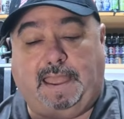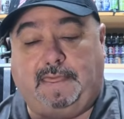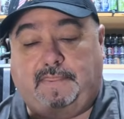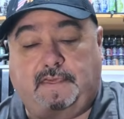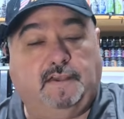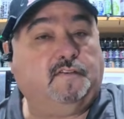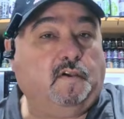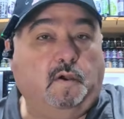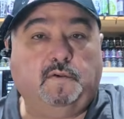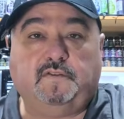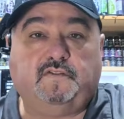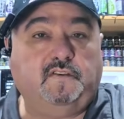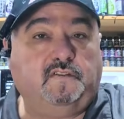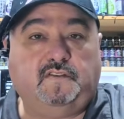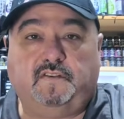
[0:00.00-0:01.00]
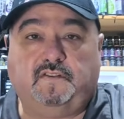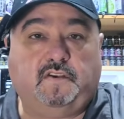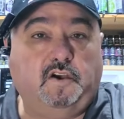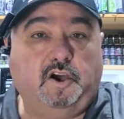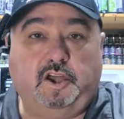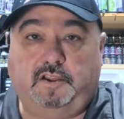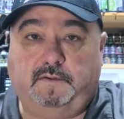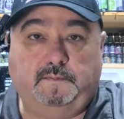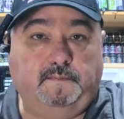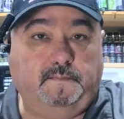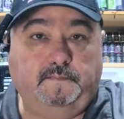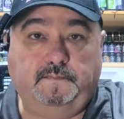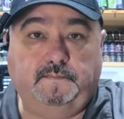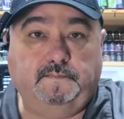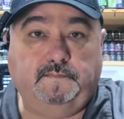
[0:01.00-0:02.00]
this holds just as good.
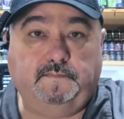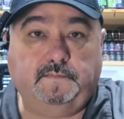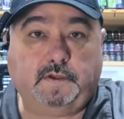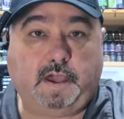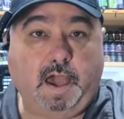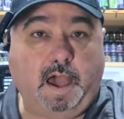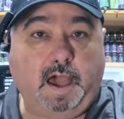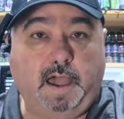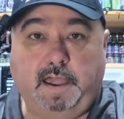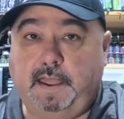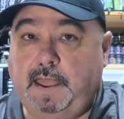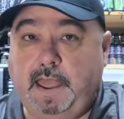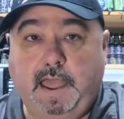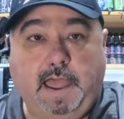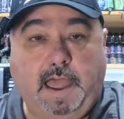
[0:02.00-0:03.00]
Okay?